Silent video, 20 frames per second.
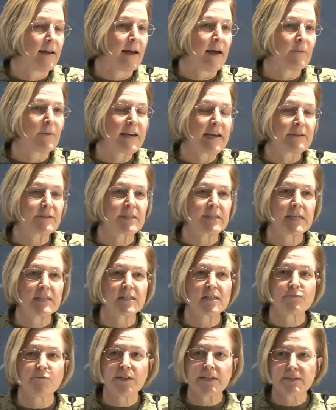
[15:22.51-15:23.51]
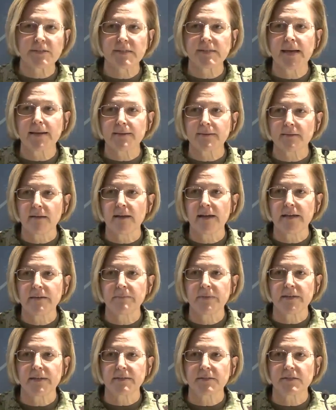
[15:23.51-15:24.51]
and we have since fixed that
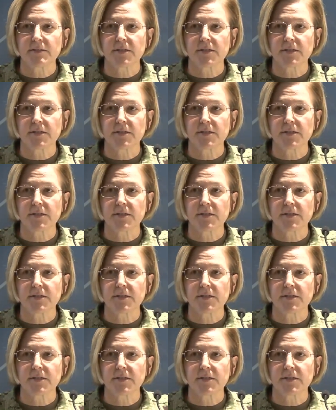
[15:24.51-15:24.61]
alignment.